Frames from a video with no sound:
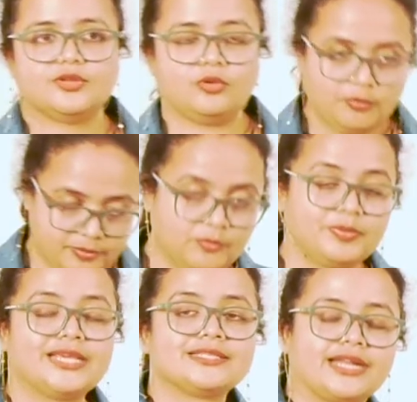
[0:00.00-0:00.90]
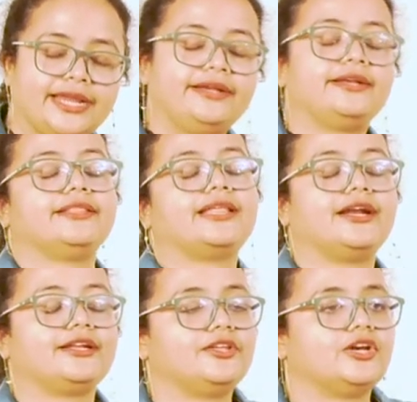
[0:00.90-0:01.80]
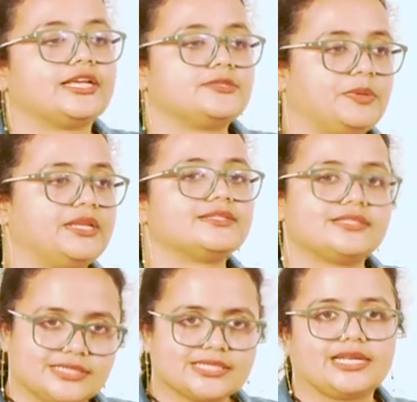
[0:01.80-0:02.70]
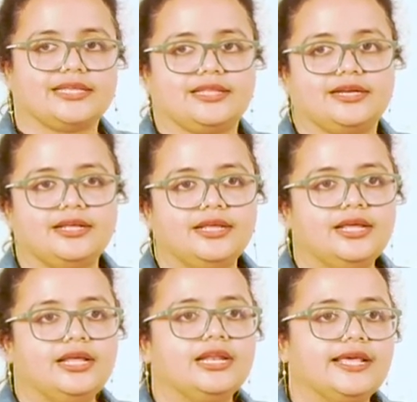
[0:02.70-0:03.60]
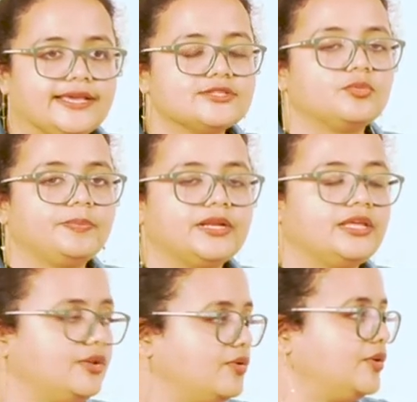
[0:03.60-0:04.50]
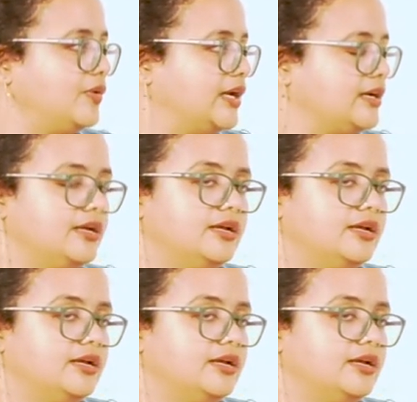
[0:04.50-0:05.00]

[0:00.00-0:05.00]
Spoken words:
You know, you please write that, your experience, just like that. Like a superhero you are.